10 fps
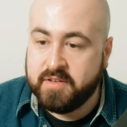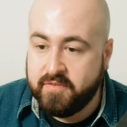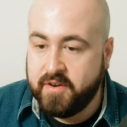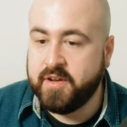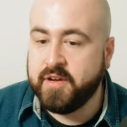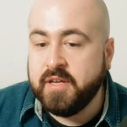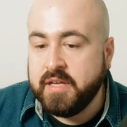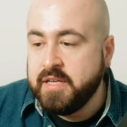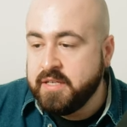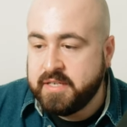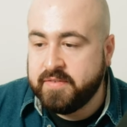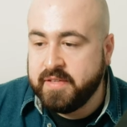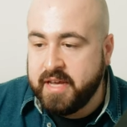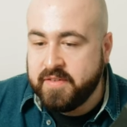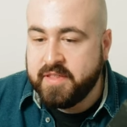a photo. You
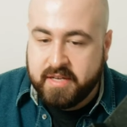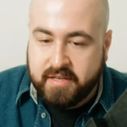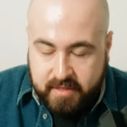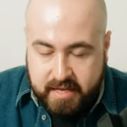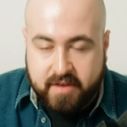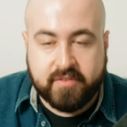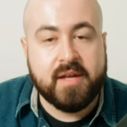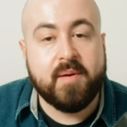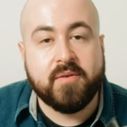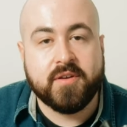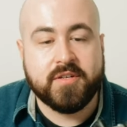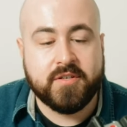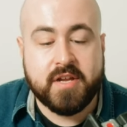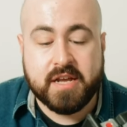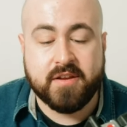definitely have to think carefully about what you're
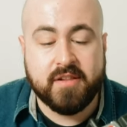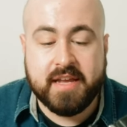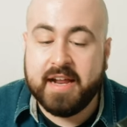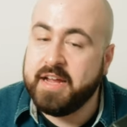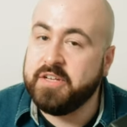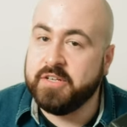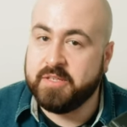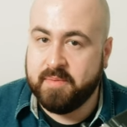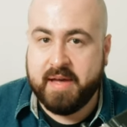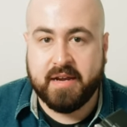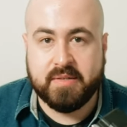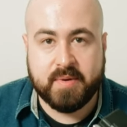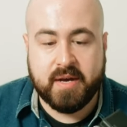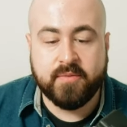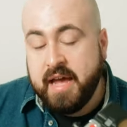shooting and you only get eight shots per pack as
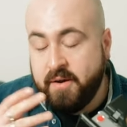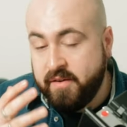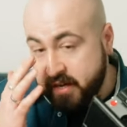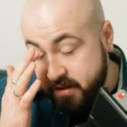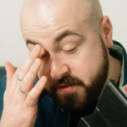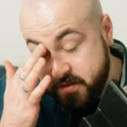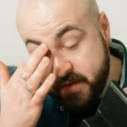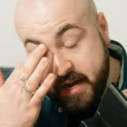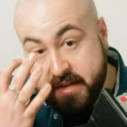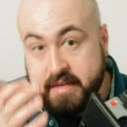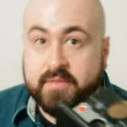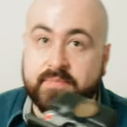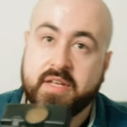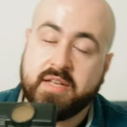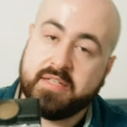well. However, if you do what I did
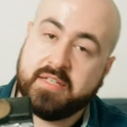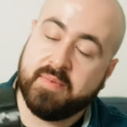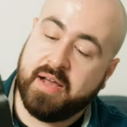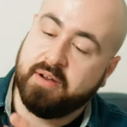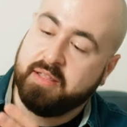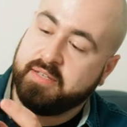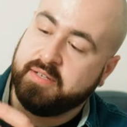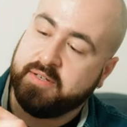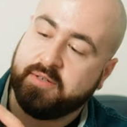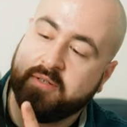and you actually buy one of these little,